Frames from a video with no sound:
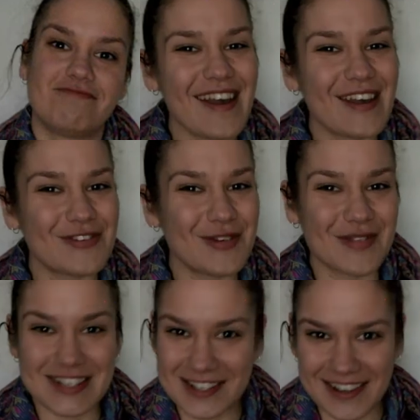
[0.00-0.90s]
If you
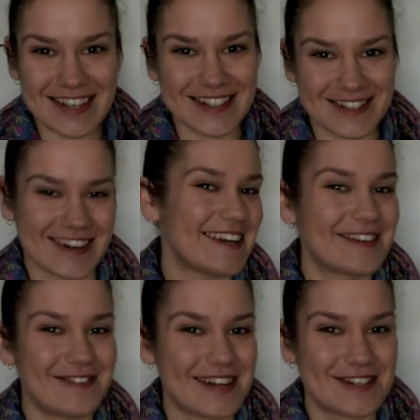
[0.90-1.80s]
enjoy a drink
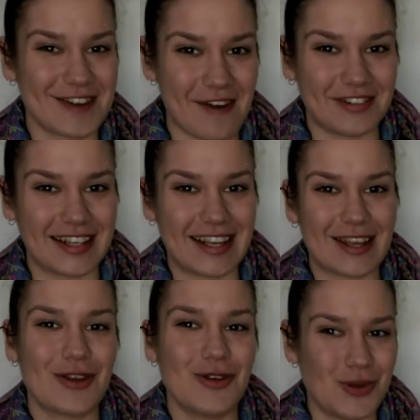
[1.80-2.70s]
when
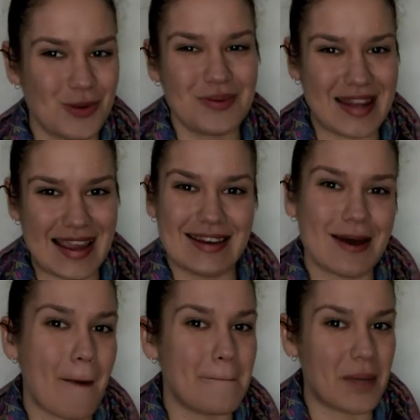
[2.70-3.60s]
traveling, you need
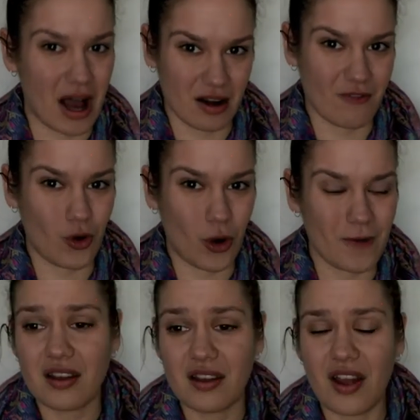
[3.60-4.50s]
Barnivore.
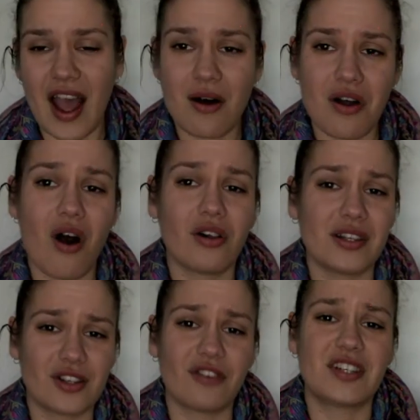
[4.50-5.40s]
You know, alcohol
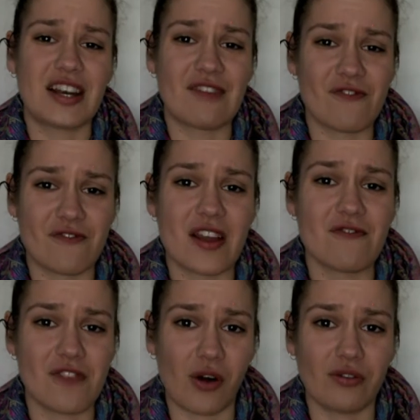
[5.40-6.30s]
is often
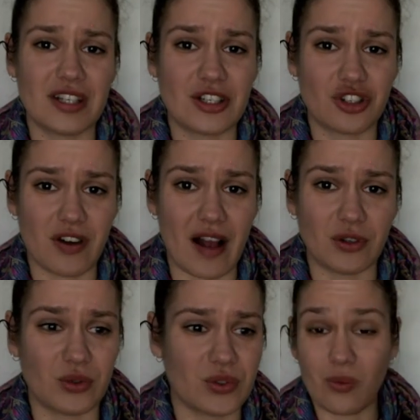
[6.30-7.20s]
involved in
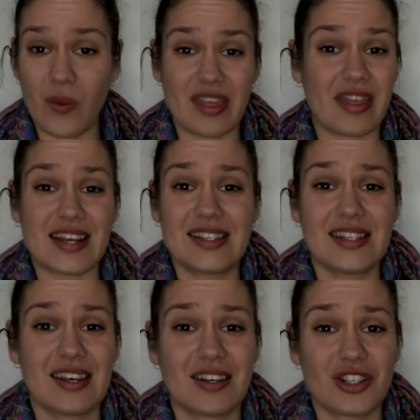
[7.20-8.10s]
travels, whether that's
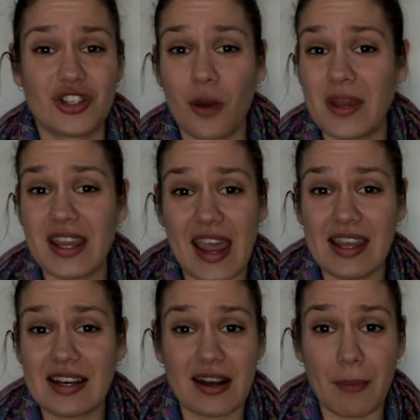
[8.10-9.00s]
stopping
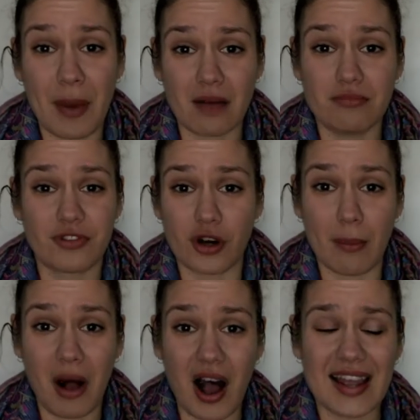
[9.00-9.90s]
in at a pub for a
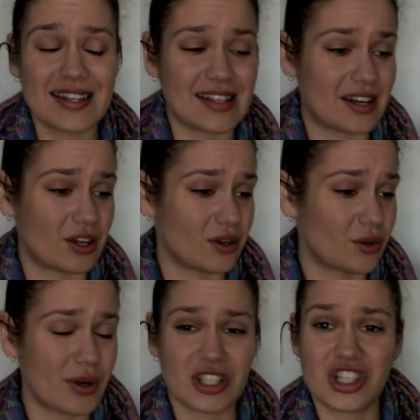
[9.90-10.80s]
pint and a
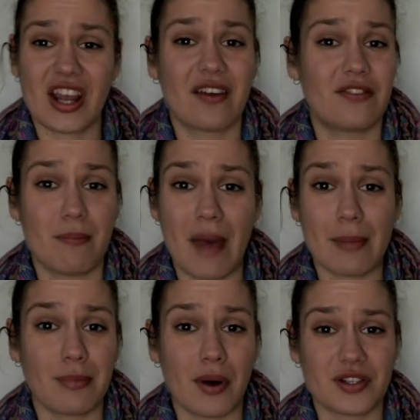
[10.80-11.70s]
quick check of the
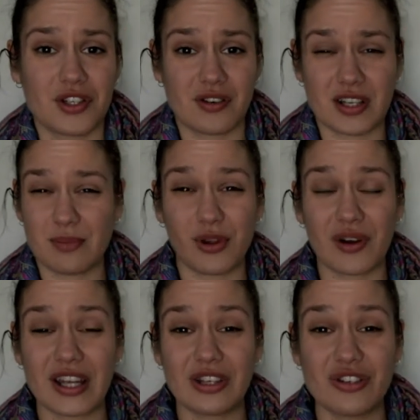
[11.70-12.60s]
map whilst you're
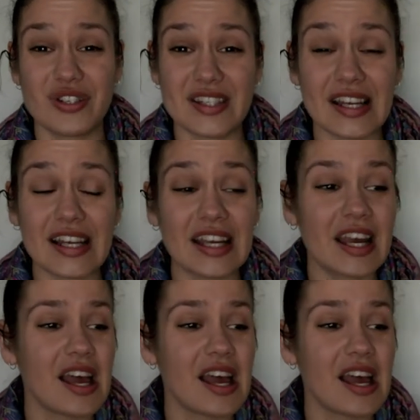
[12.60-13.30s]
exploring a new city,